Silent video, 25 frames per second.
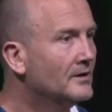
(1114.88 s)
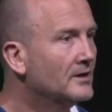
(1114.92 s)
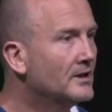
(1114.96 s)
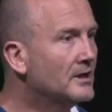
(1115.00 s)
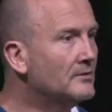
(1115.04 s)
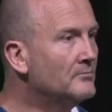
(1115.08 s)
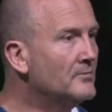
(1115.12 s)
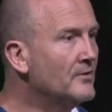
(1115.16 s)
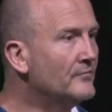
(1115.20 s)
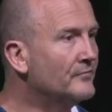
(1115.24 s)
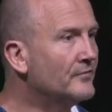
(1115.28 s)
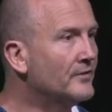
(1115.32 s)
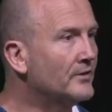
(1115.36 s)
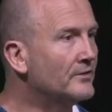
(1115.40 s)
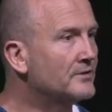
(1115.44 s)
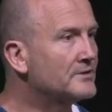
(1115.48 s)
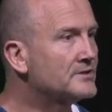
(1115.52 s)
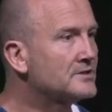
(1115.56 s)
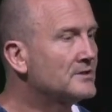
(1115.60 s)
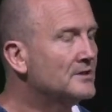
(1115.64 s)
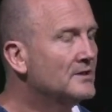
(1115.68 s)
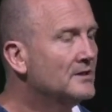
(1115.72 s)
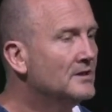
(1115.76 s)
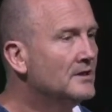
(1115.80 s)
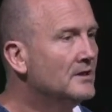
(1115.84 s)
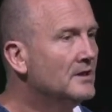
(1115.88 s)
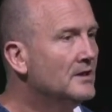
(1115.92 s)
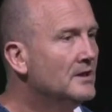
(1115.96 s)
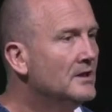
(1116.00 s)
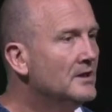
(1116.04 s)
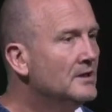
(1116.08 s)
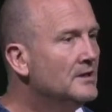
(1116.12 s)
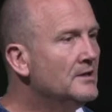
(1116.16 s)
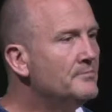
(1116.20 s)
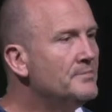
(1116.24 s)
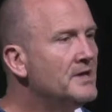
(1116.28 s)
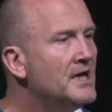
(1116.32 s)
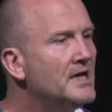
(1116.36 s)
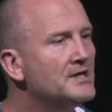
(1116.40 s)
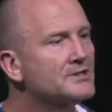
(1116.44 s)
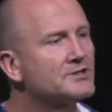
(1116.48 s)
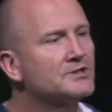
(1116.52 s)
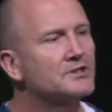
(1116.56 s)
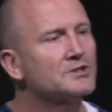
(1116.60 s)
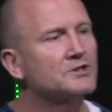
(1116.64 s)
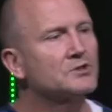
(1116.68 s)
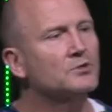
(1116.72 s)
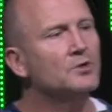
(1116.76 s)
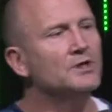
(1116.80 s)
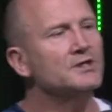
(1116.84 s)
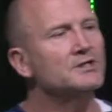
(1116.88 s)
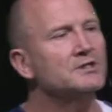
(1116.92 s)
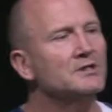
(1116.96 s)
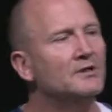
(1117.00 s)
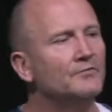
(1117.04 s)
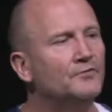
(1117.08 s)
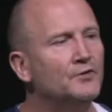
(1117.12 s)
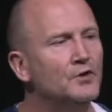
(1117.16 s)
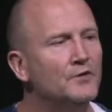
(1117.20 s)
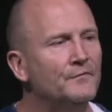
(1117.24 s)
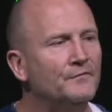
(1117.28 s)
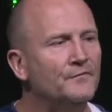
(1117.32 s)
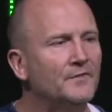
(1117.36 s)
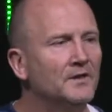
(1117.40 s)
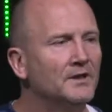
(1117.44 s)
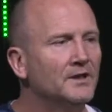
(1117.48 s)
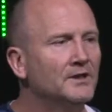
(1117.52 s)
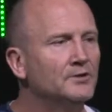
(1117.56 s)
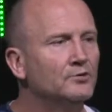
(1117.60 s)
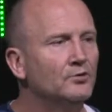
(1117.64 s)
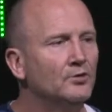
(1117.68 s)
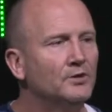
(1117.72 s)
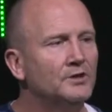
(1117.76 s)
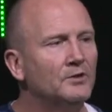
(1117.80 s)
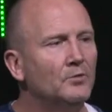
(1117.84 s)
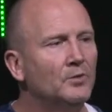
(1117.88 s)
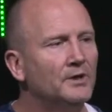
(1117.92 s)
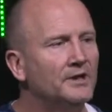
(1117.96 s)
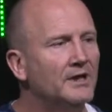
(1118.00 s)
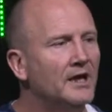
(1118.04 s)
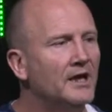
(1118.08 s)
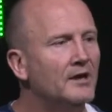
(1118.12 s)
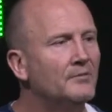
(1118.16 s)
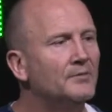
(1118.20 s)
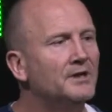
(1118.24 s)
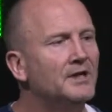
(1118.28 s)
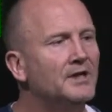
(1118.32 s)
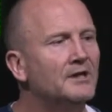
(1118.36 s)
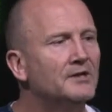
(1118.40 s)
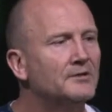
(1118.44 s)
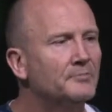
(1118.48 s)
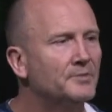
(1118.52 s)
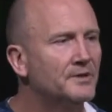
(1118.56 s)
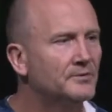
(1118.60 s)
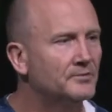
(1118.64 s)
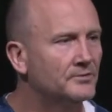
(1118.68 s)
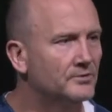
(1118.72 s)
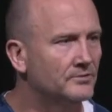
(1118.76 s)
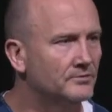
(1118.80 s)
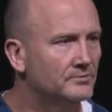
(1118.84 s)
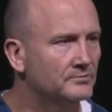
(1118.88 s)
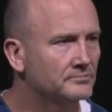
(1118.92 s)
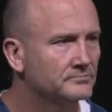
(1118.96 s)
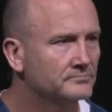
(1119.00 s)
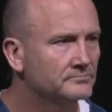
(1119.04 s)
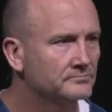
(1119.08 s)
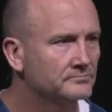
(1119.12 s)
Come on, folks. Let me ask you this question. If you feel ignored, I wonder how many other people do.